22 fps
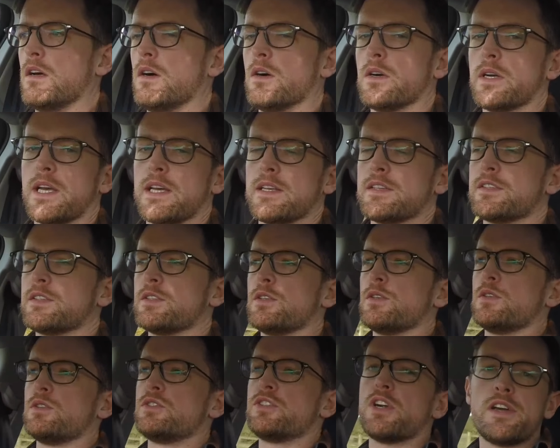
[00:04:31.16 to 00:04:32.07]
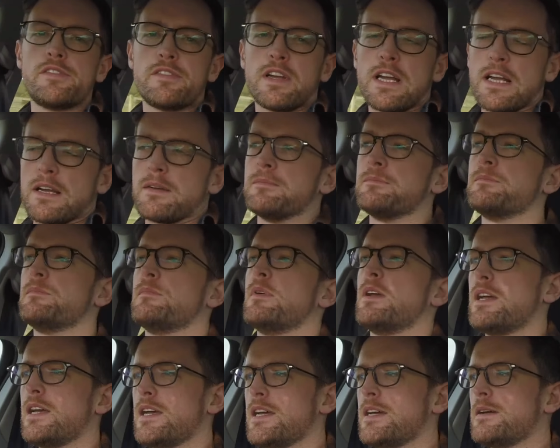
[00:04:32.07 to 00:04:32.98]
Okay, so driving.
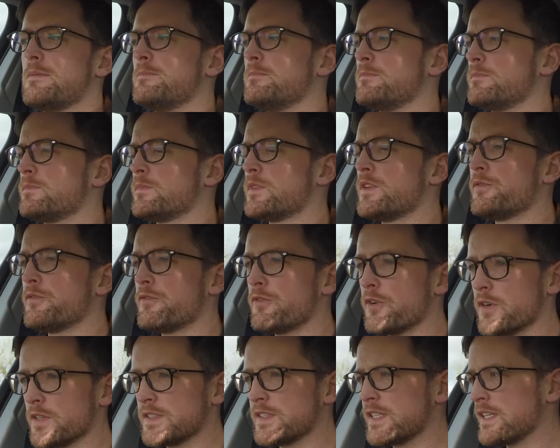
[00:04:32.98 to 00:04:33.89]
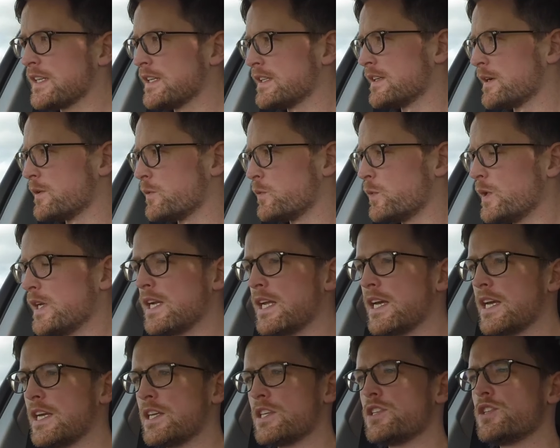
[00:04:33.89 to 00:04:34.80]
The first thing that will
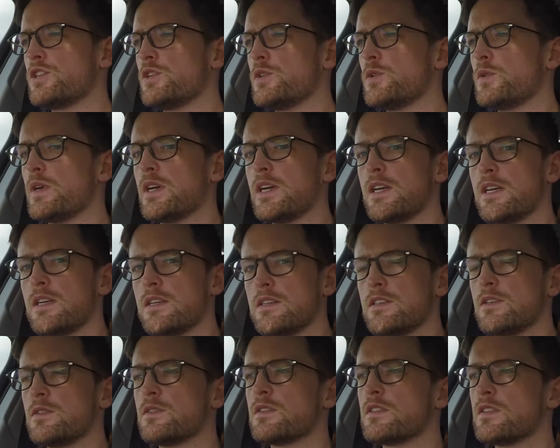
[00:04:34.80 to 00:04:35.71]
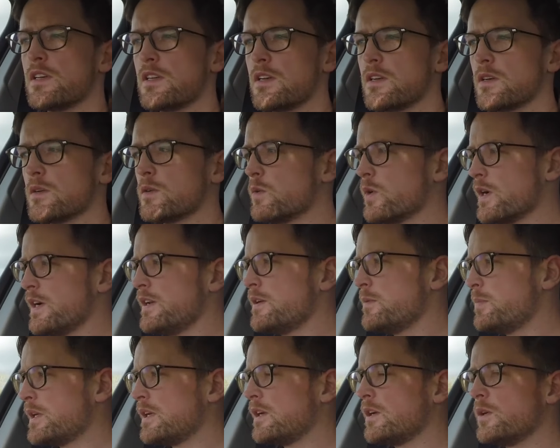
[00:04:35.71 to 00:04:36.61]
hit you is you sit quite
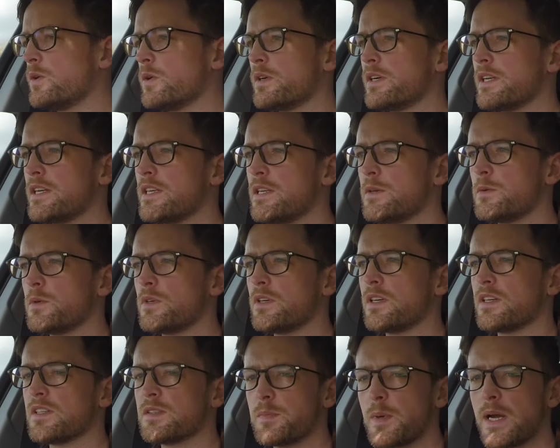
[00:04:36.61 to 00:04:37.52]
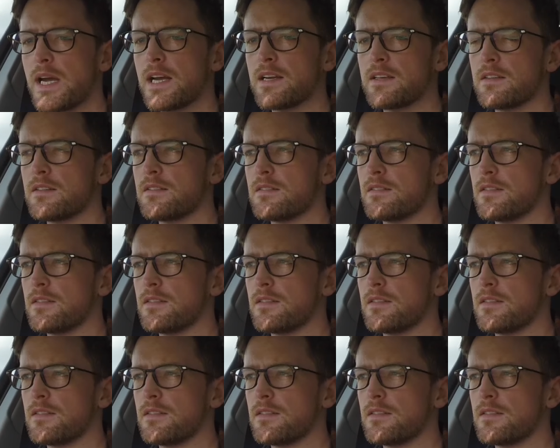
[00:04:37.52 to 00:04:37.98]
a bit lower than you would expect.